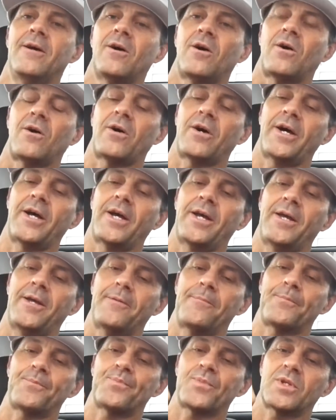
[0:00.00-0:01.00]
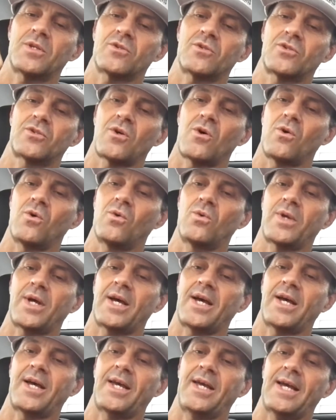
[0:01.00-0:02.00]
I sold
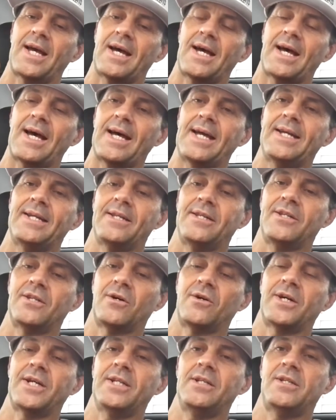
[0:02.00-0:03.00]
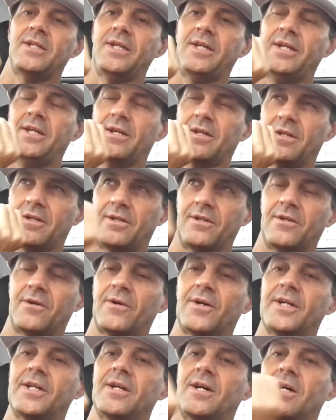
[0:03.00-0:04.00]
a 890
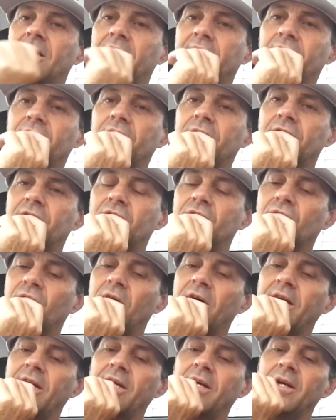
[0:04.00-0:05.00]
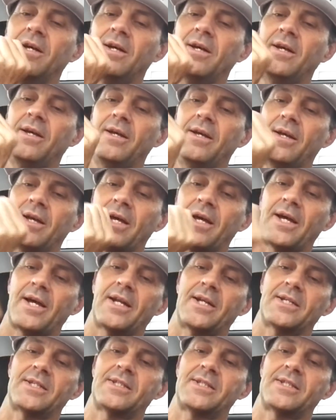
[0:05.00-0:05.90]
900 strike and a